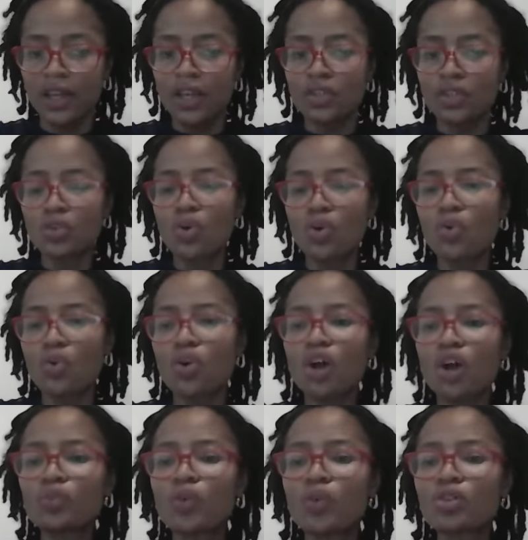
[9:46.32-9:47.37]
So
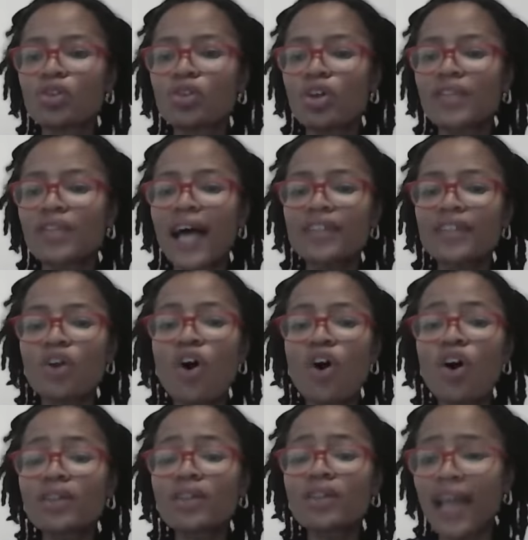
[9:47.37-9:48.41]
God wants us at
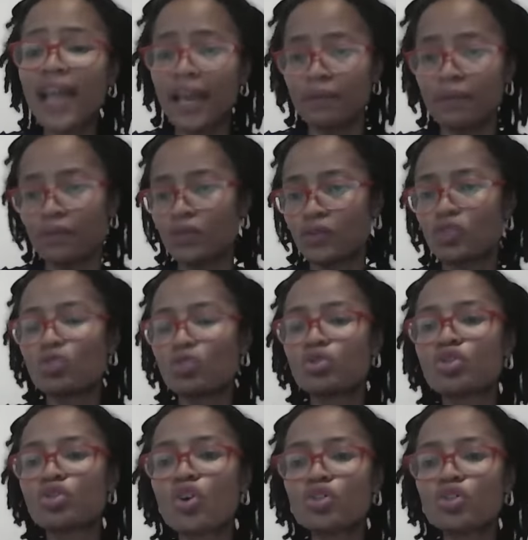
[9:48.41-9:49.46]
all time to
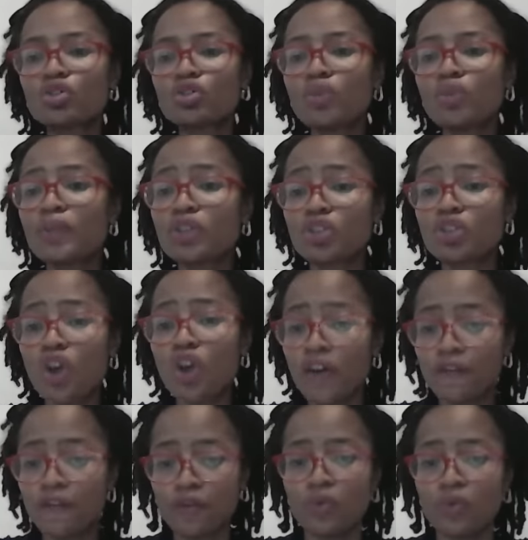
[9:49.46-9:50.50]
show to be
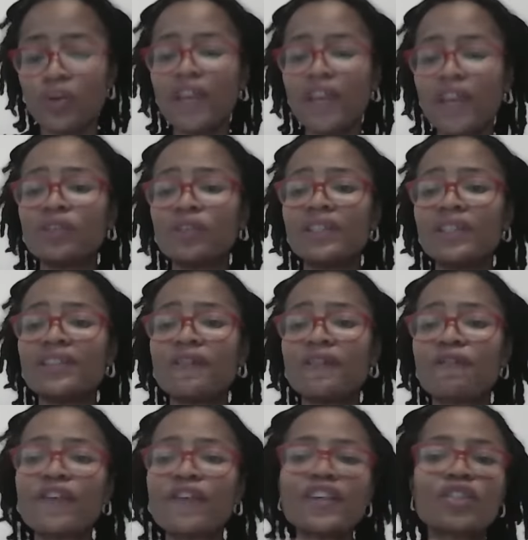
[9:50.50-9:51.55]
joyful, even in the
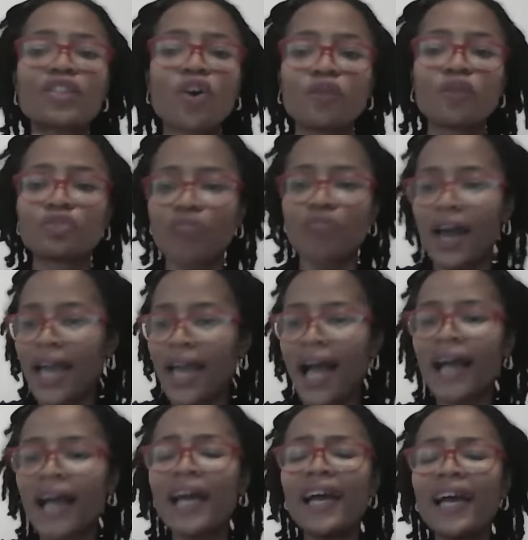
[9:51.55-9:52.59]
face of
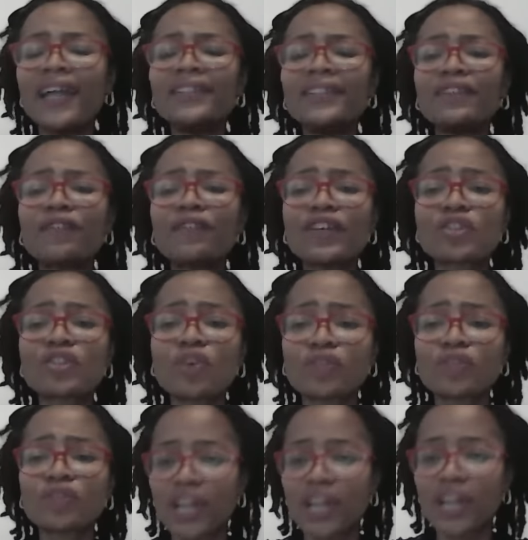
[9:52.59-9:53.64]
trial, in the face
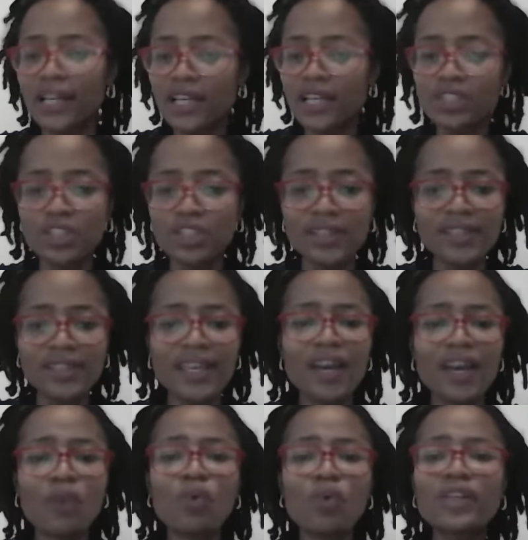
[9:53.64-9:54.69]
of challenges,
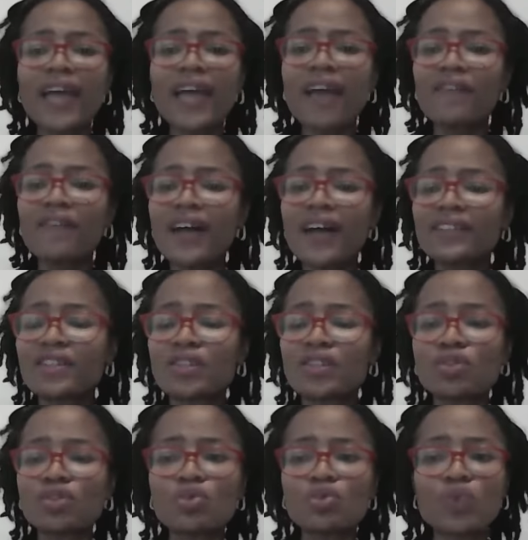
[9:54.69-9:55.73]
whatever the
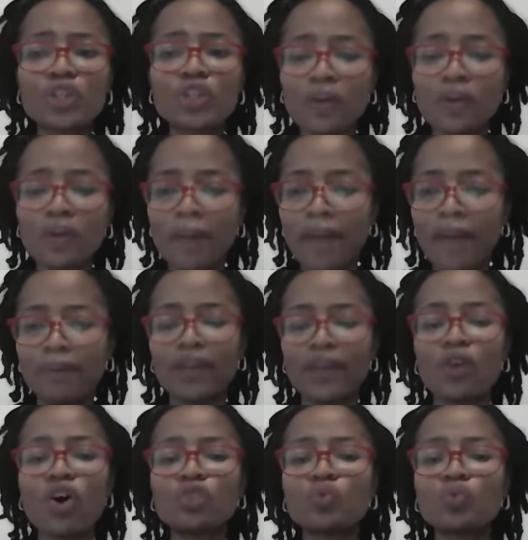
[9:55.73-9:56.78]
situation might be.
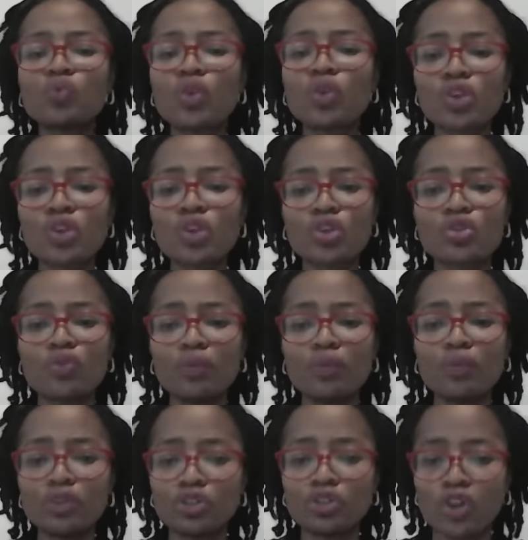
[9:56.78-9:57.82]
God wants us to
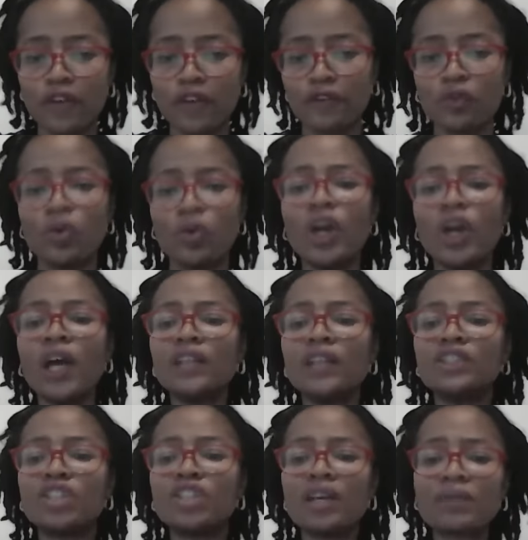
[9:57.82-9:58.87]
be joyful.
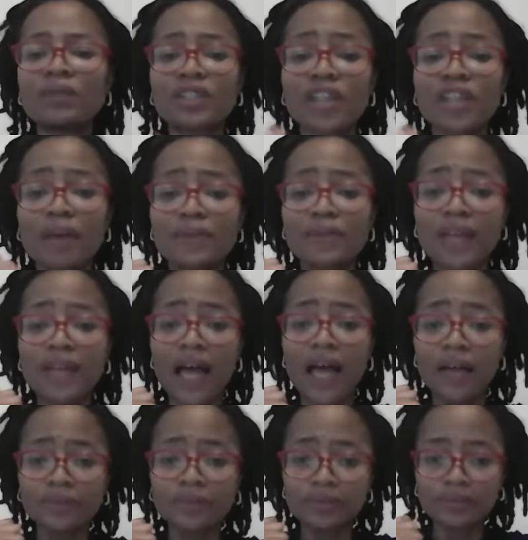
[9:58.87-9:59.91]
James
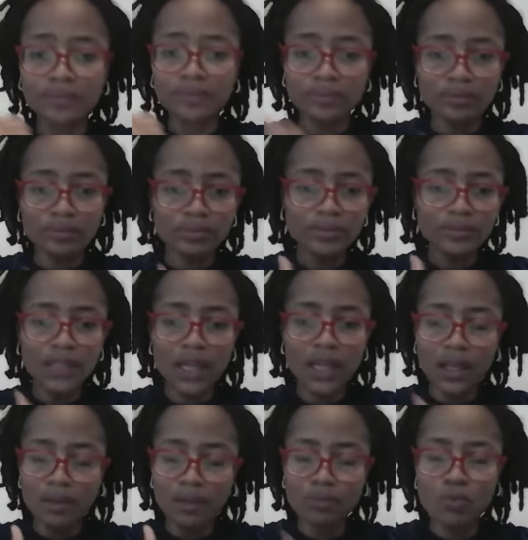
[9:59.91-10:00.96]
chapter
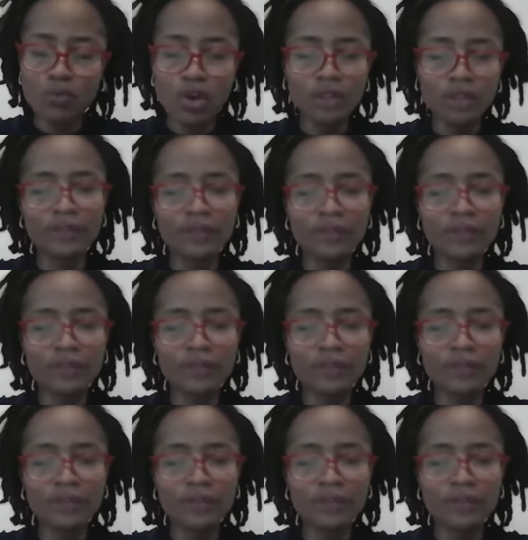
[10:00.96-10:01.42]
um, 1,